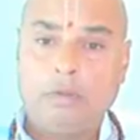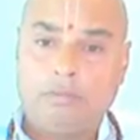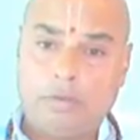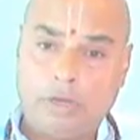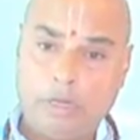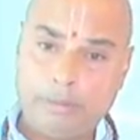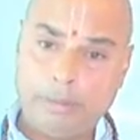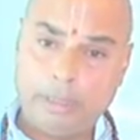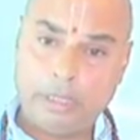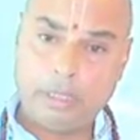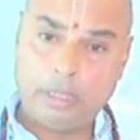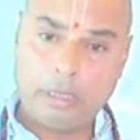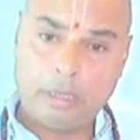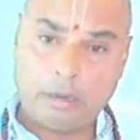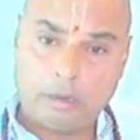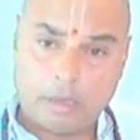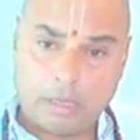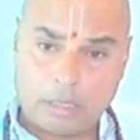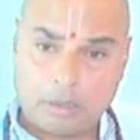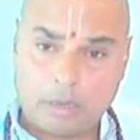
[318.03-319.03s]
will be
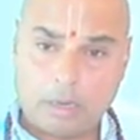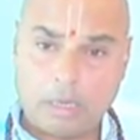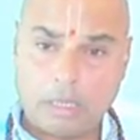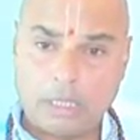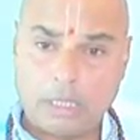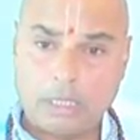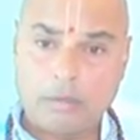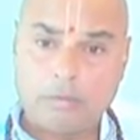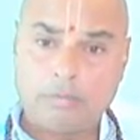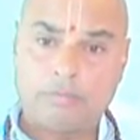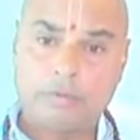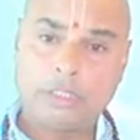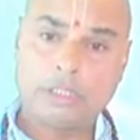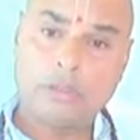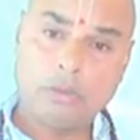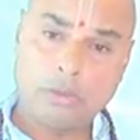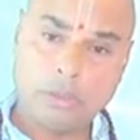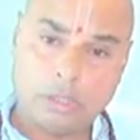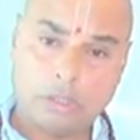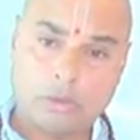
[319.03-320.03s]
recorded
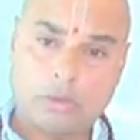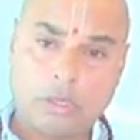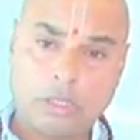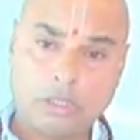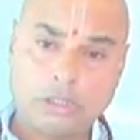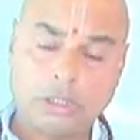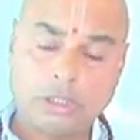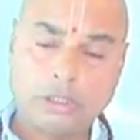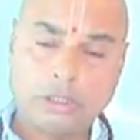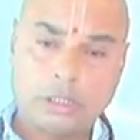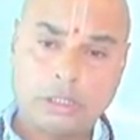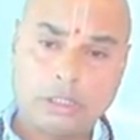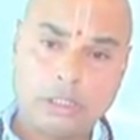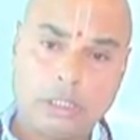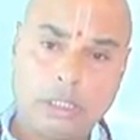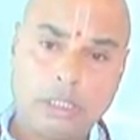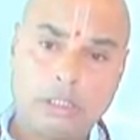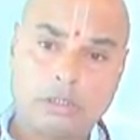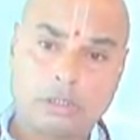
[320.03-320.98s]
without a conscious in the